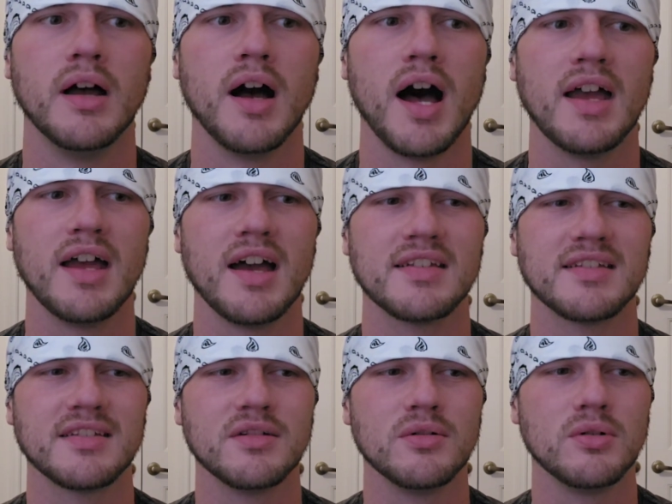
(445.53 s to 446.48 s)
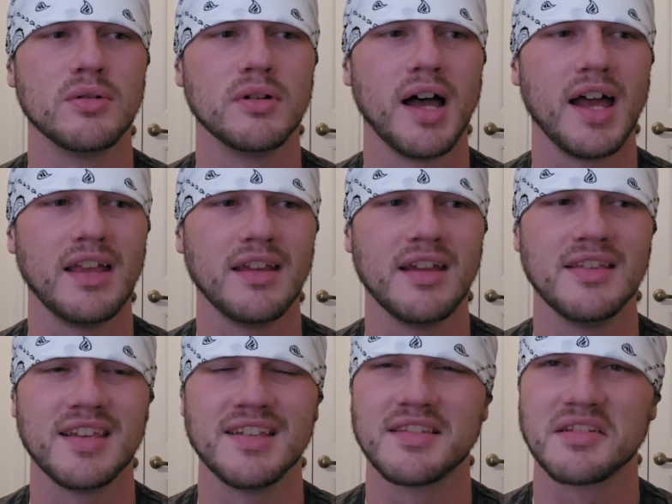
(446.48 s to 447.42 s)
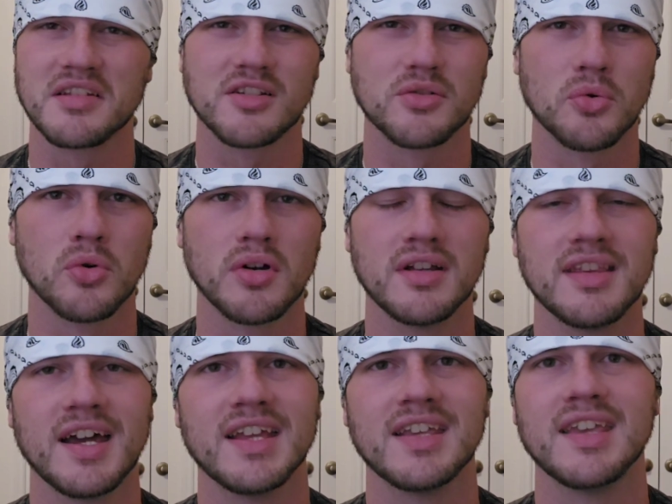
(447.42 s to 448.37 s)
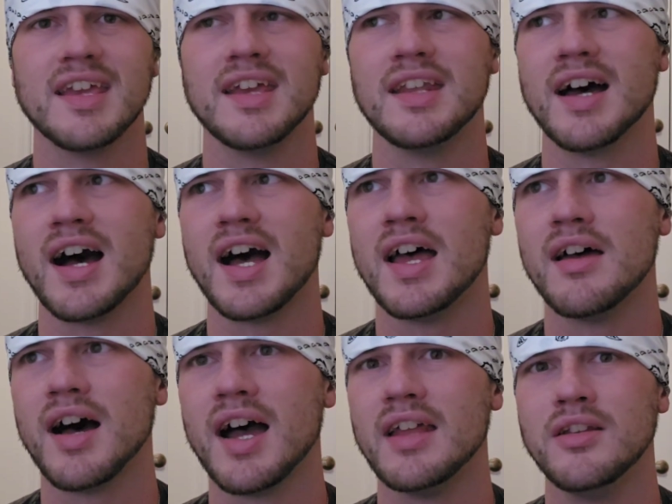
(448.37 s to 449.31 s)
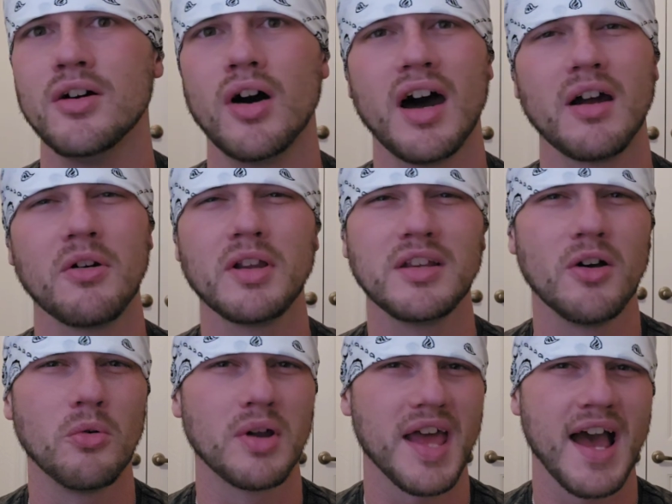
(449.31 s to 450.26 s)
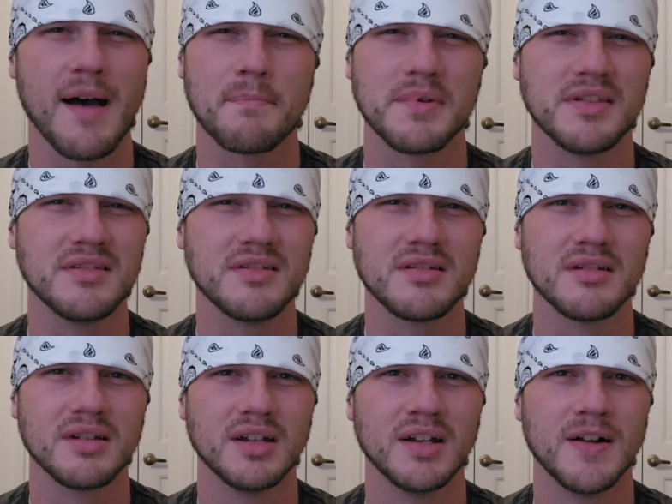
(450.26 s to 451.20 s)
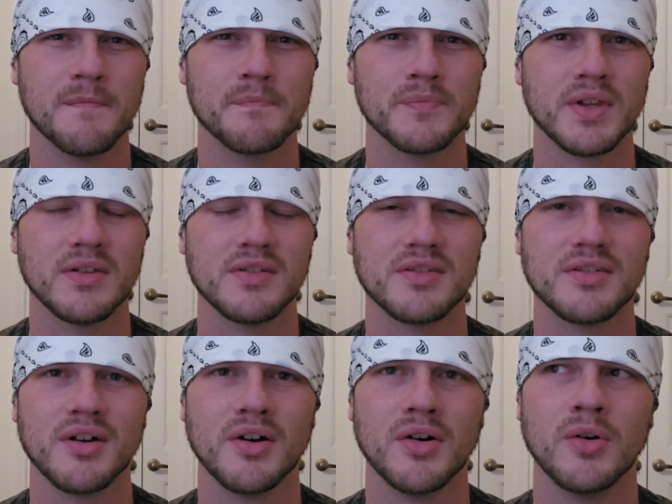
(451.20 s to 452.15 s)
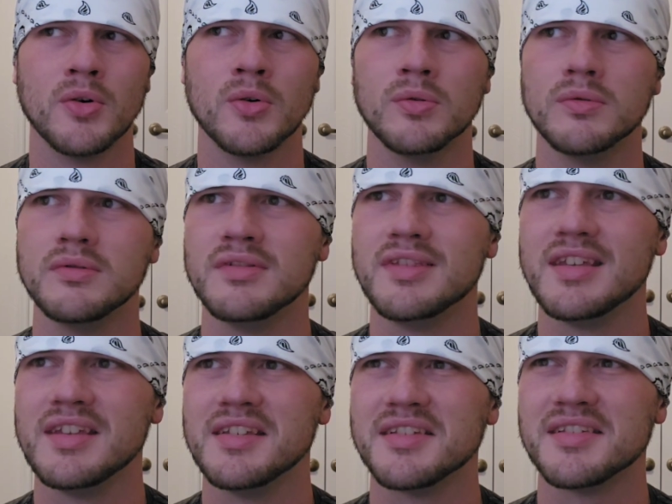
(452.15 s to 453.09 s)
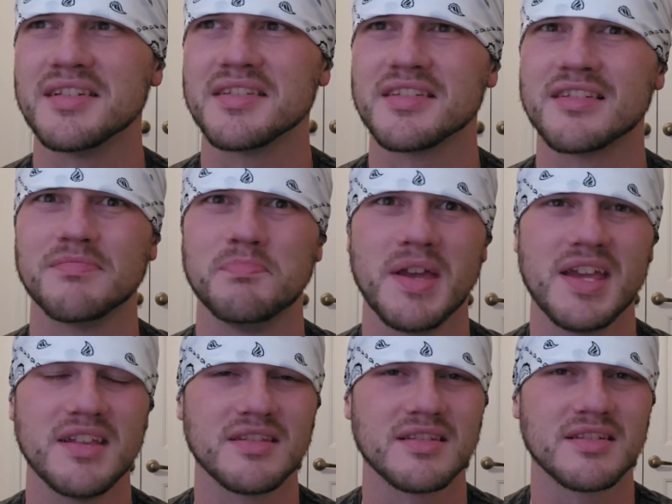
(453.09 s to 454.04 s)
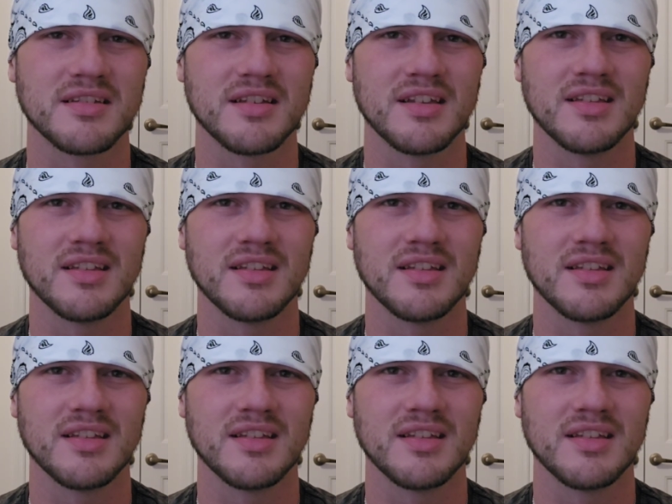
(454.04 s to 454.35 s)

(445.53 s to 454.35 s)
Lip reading: it's a story that, again, I already know what happens. So the suspense,